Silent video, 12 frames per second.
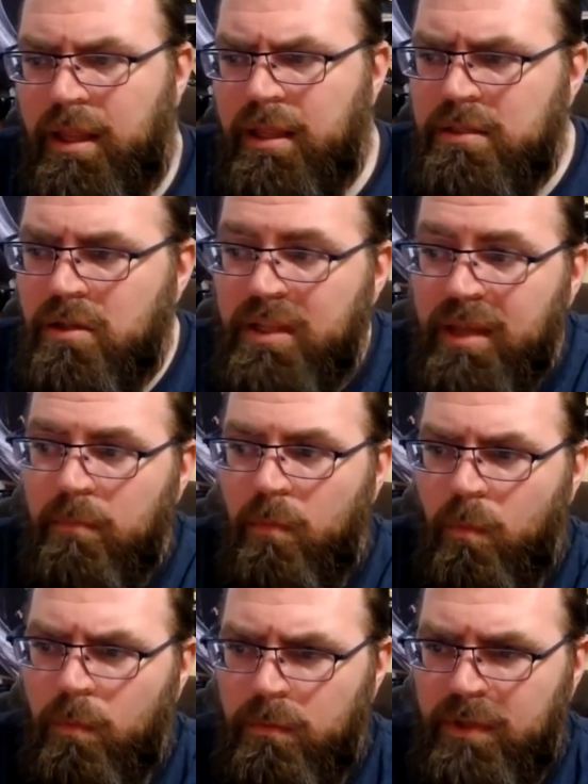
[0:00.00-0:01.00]
So,
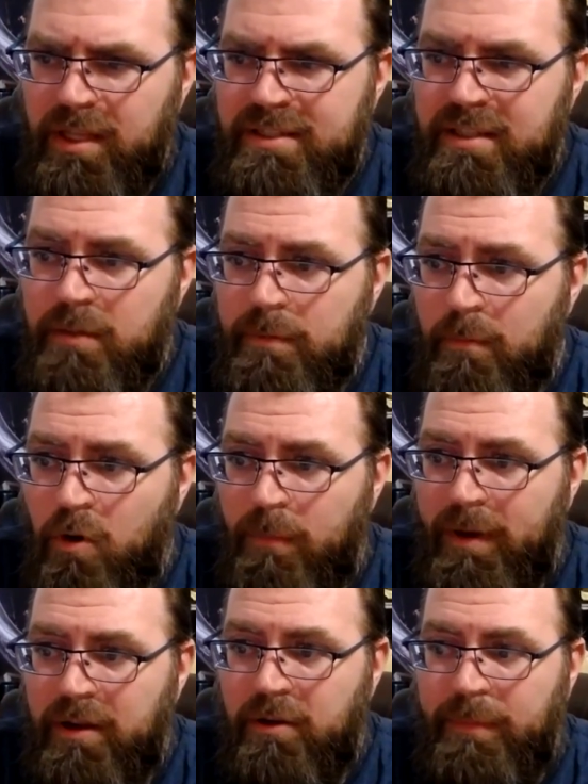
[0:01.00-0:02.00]
Tim, tell us a little bit more
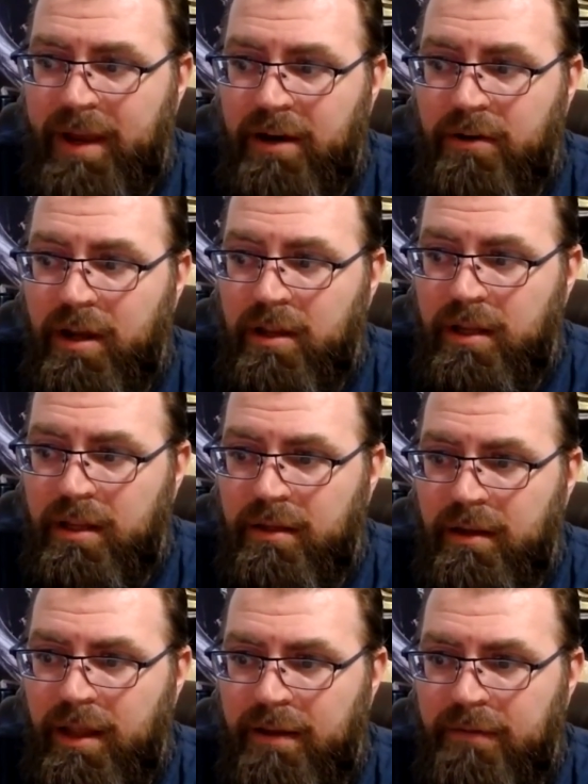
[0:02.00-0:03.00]
about your background.
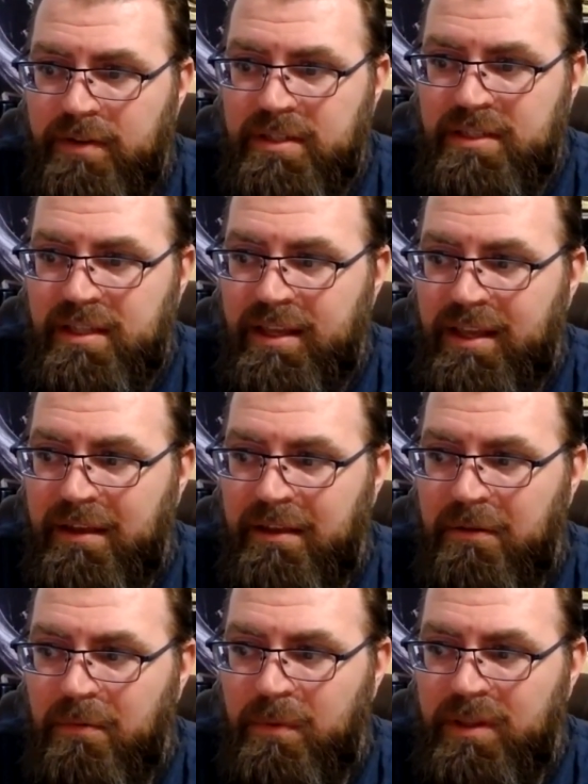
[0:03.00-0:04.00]
Obviously,
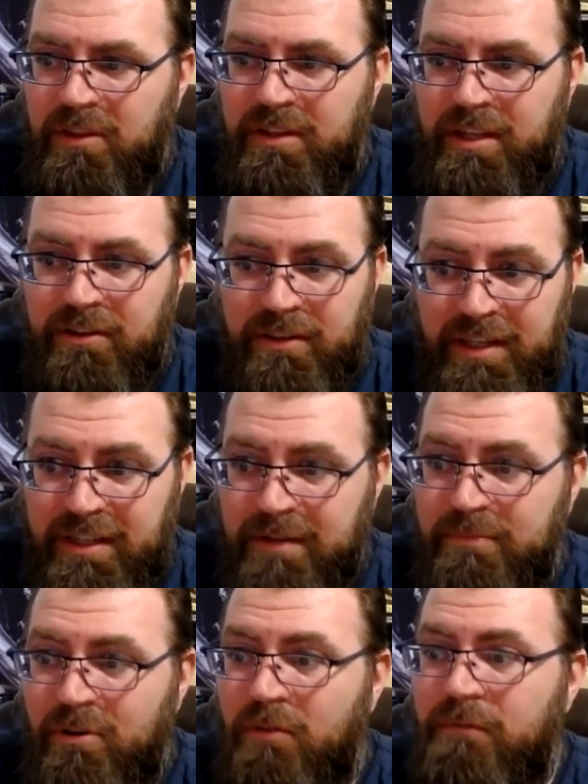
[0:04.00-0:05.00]
we looked at your
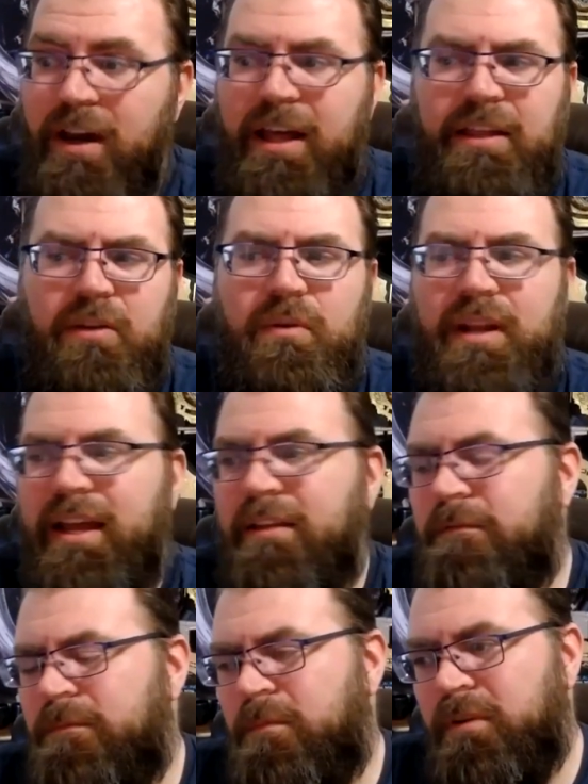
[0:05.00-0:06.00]
LinkedIn profile. You and I
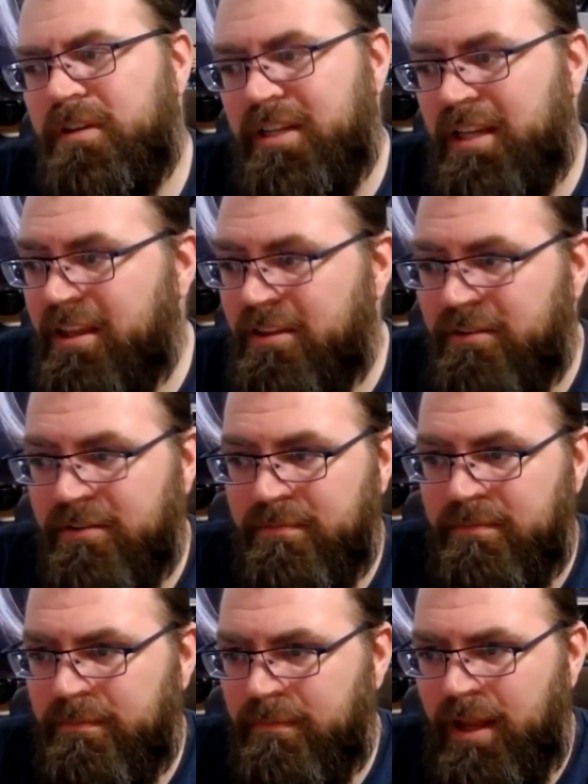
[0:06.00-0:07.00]
have worked together
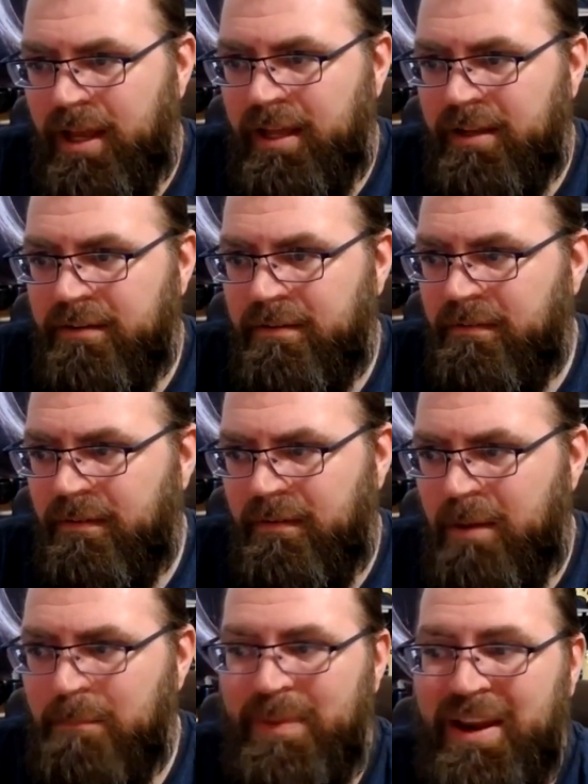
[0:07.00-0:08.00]
on
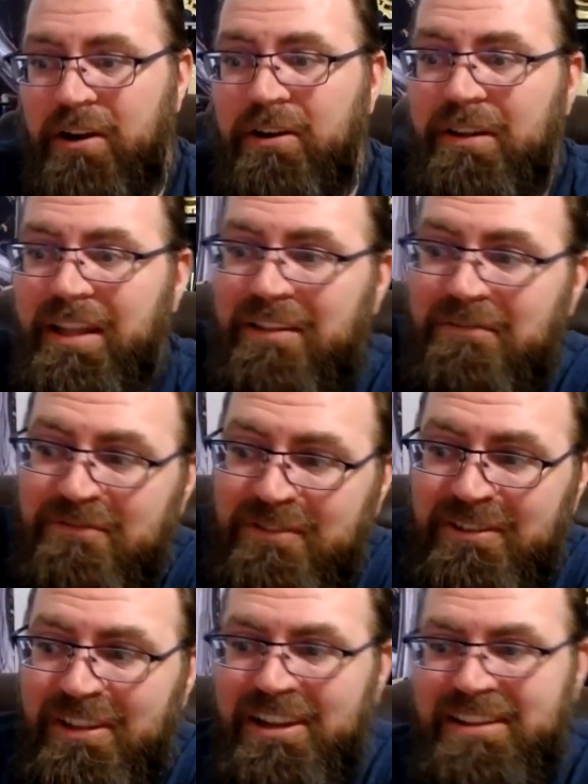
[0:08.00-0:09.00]
in parallel for
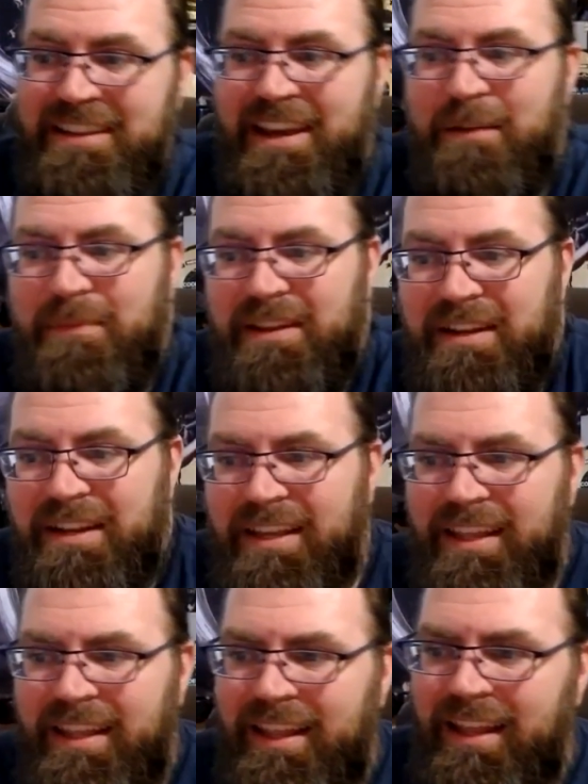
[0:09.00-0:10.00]
a long time, but
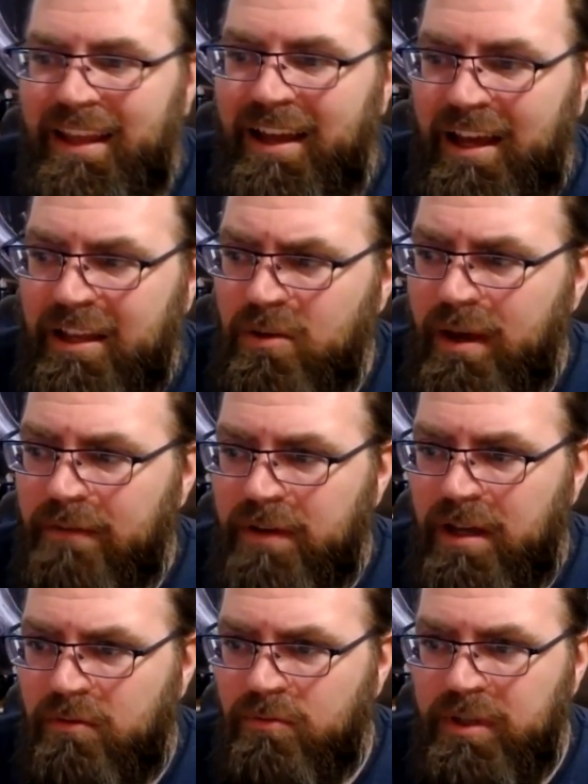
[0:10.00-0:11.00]
you have
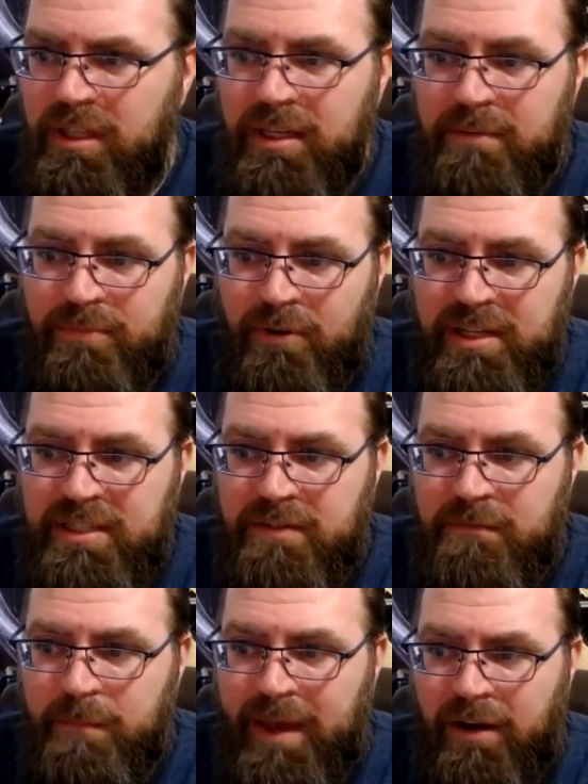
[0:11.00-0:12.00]
a really
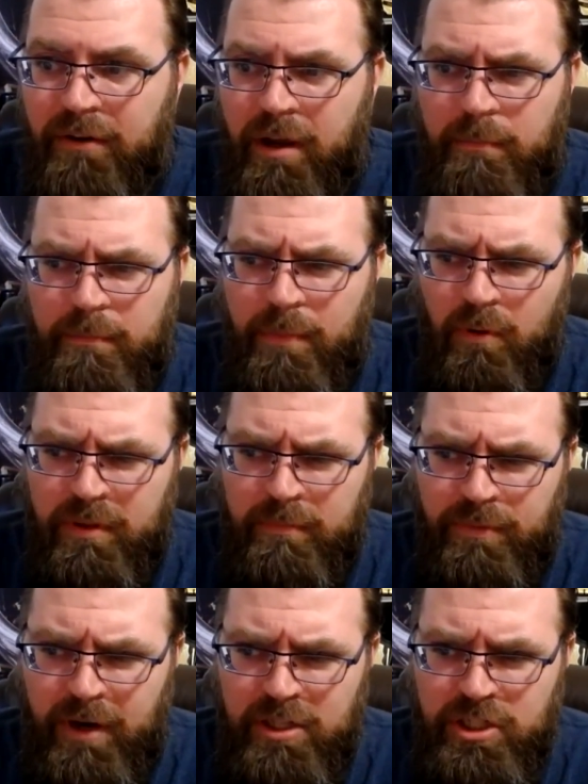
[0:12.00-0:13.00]
impressive background both
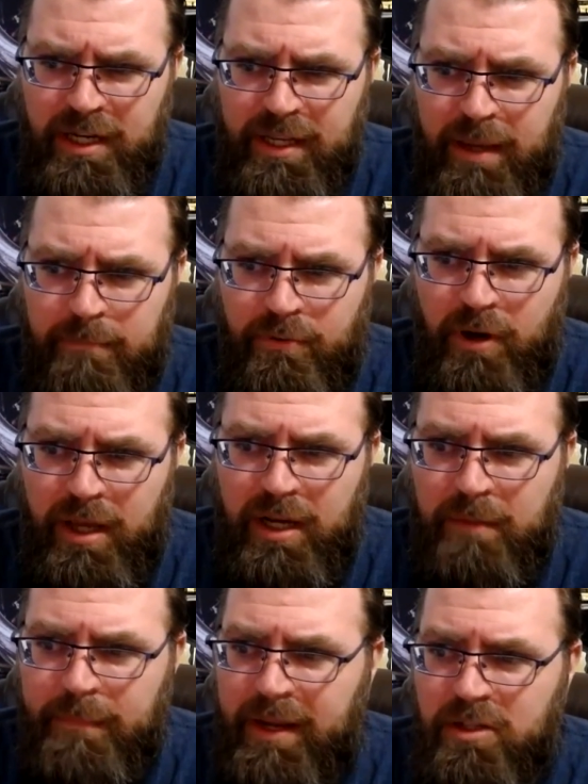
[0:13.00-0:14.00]
in project and
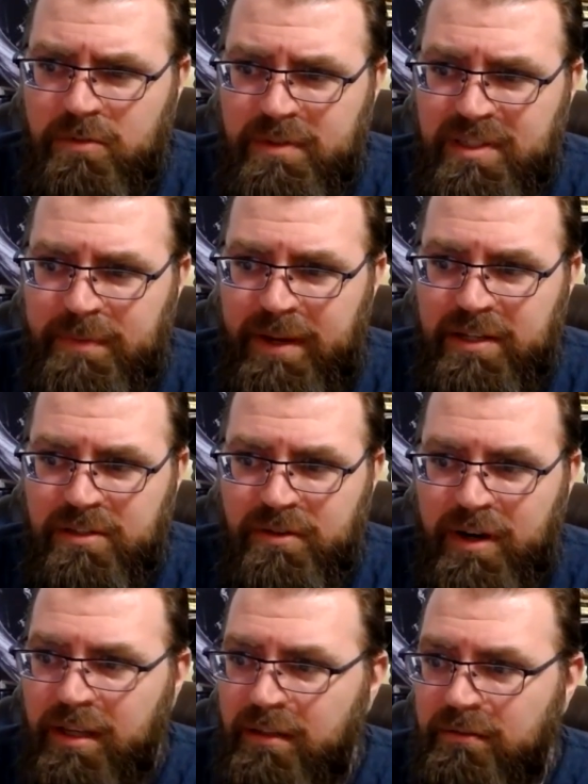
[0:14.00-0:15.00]
product management space, right?